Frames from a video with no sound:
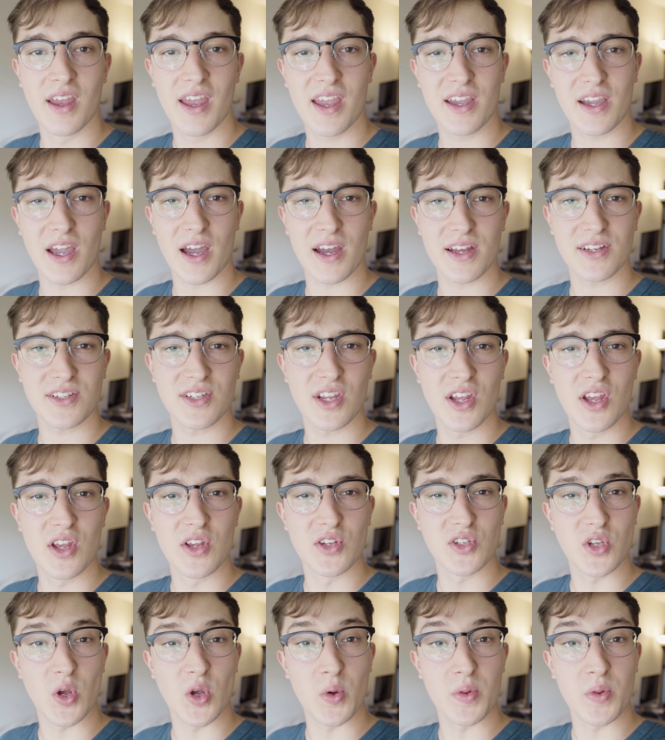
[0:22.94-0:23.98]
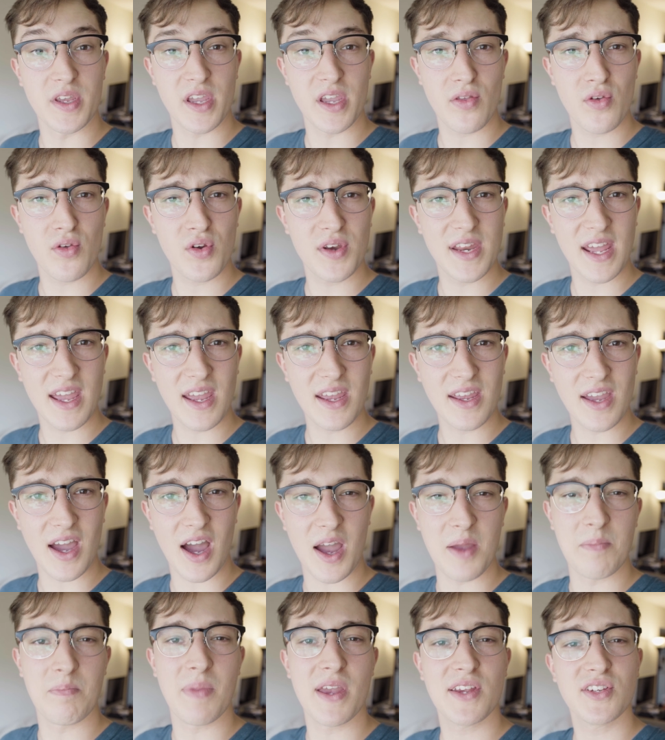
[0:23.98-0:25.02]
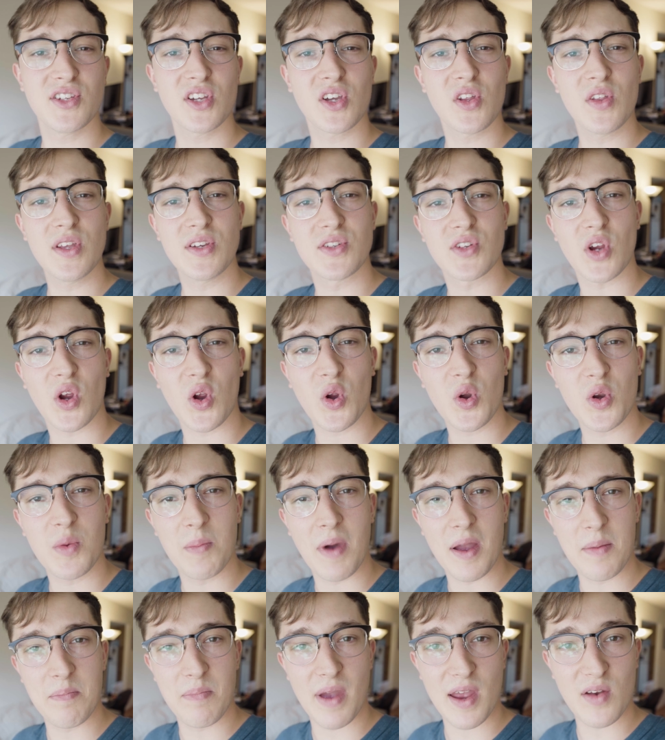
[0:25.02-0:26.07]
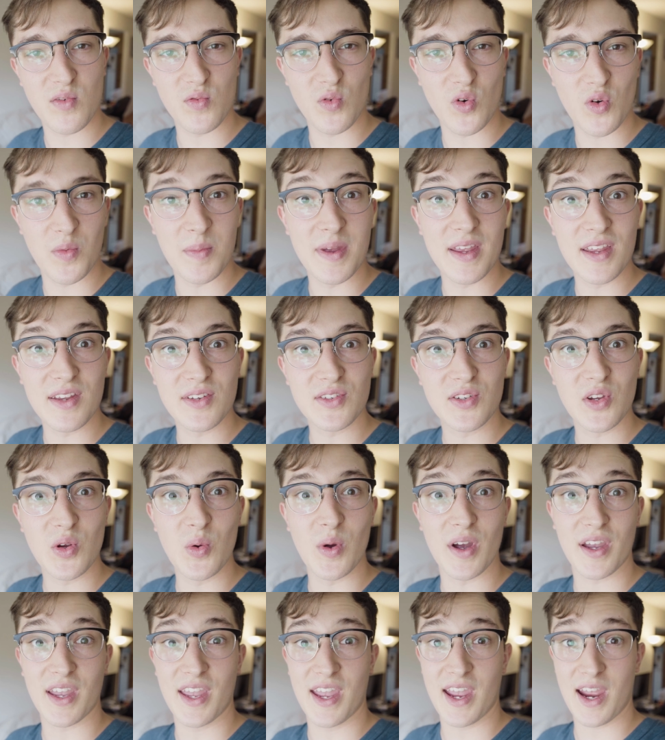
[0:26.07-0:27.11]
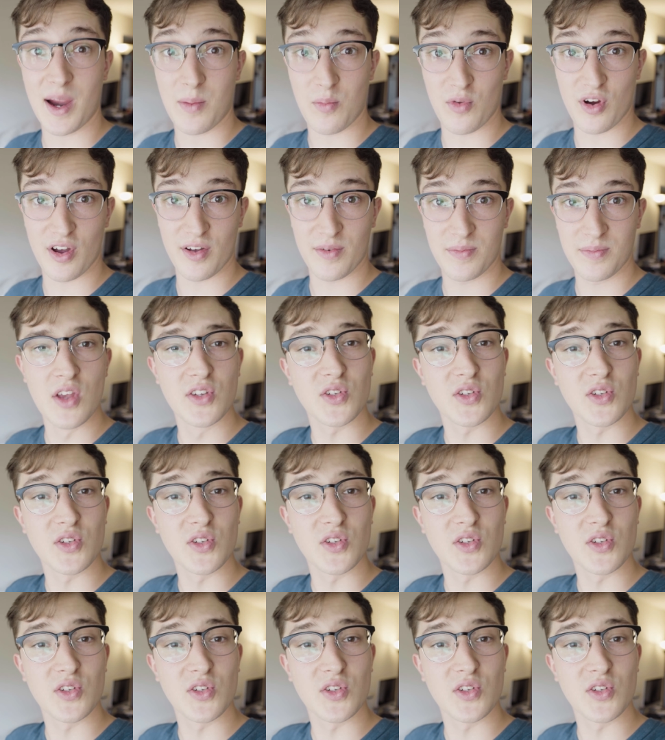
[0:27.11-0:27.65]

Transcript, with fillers: Hey guys, so the other day, I basically turned my bedroom into a camera.